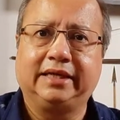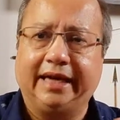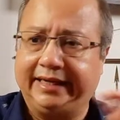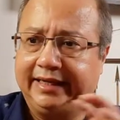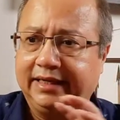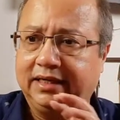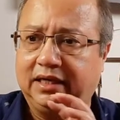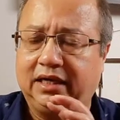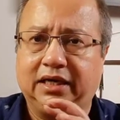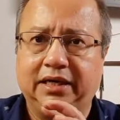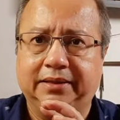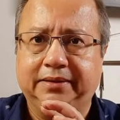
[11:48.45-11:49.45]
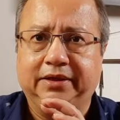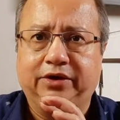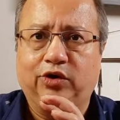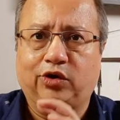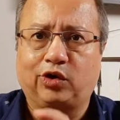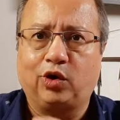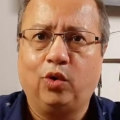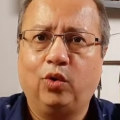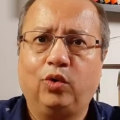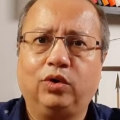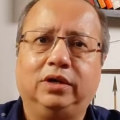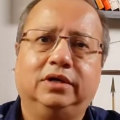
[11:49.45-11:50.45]
getting a
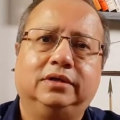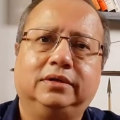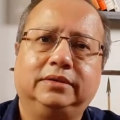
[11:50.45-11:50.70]
road,